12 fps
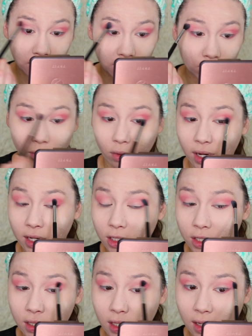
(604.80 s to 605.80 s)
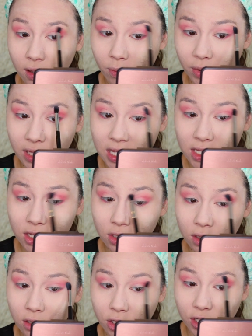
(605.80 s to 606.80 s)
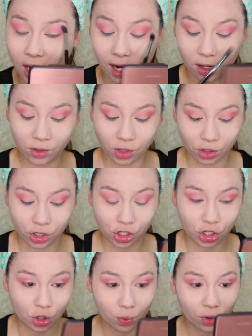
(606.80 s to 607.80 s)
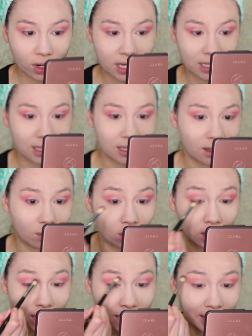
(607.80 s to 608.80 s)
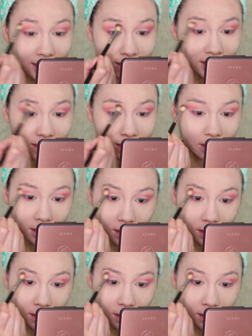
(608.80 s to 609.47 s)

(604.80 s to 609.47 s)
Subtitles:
kind of branching out. But these shadows are super easy to blend.